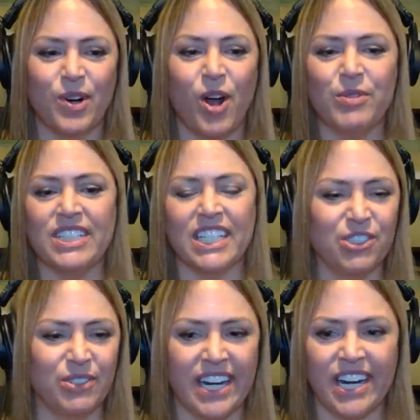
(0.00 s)
we're always
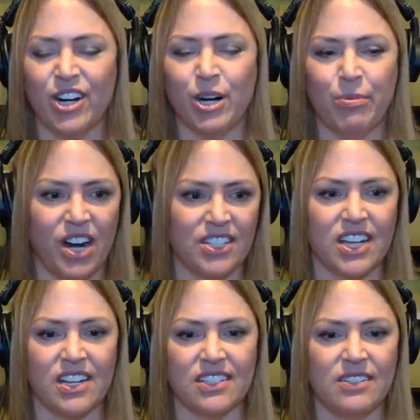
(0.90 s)
iterating on our
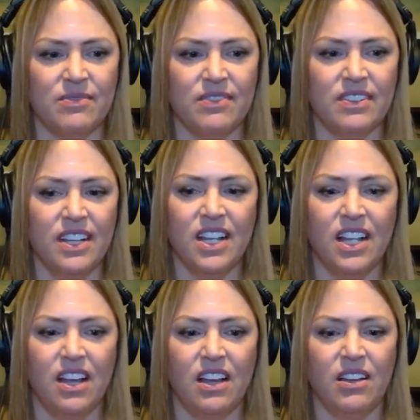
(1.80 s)
process and,
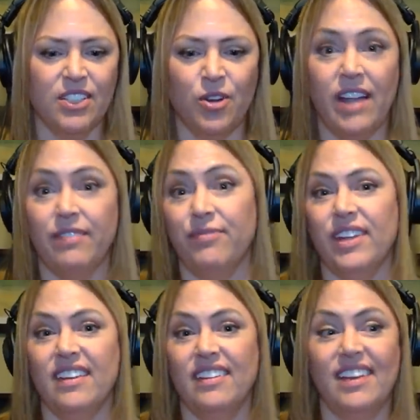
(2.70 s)
uh, you know,
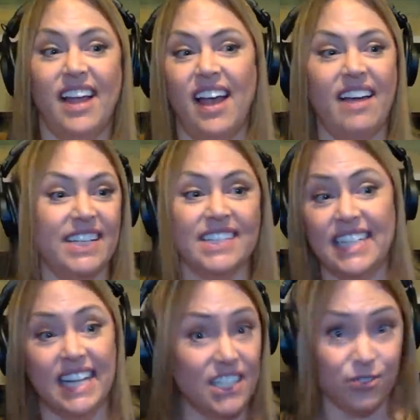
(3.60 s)
having a
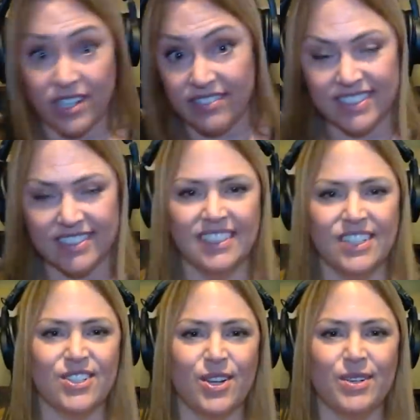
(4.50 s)
data driven,
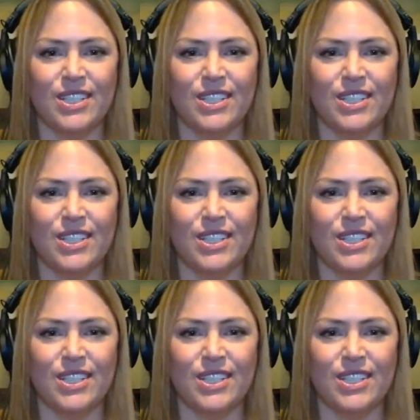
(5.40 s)
so mm-hmm.